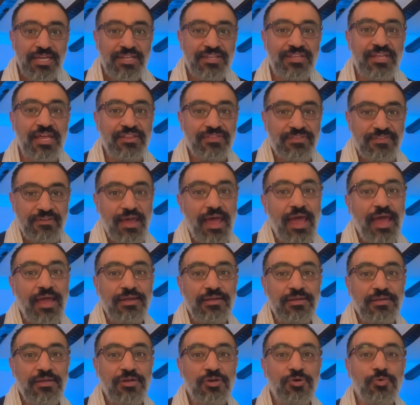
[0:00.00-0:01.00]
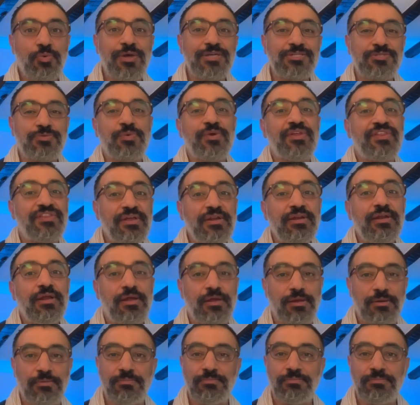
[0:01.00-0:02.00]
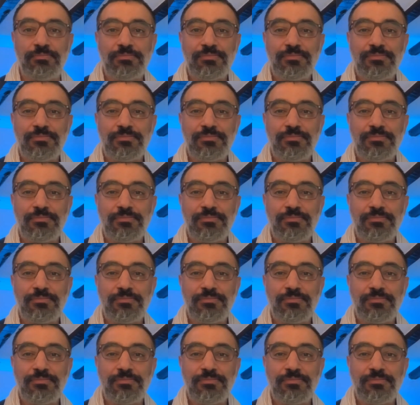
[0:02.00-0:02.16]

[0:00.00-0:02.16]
that the anger was within him.